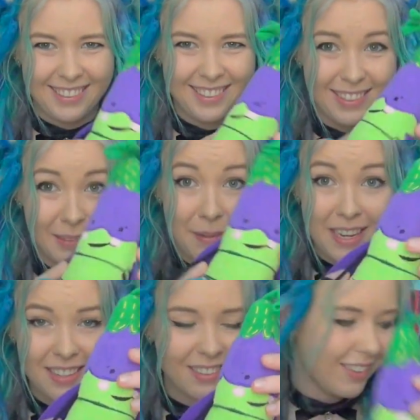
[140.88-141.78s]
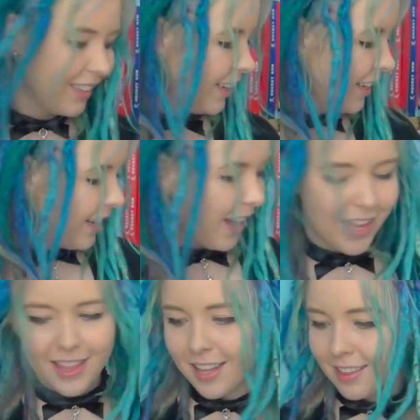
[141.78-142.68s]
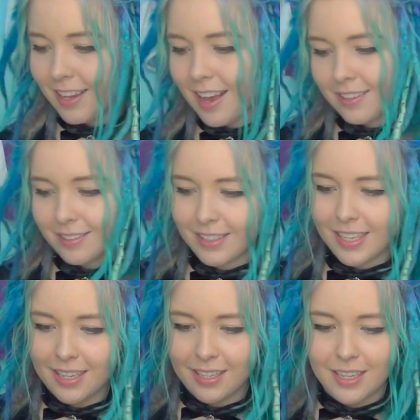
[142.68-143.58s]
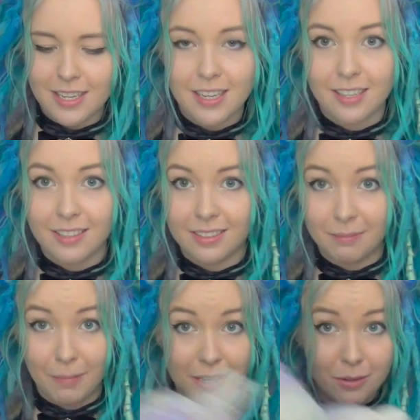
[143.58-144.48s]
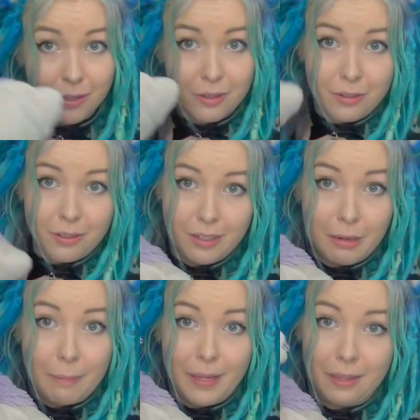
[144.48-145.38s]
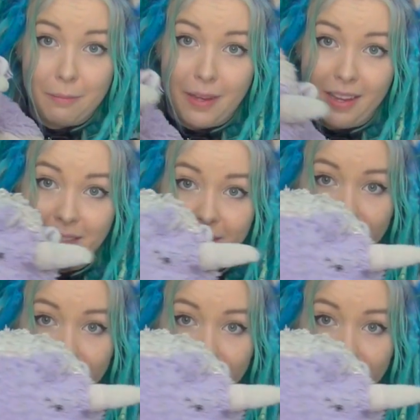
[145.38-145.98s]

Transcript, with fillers: so this is Bean and then the last one is my unicorn pillow pet.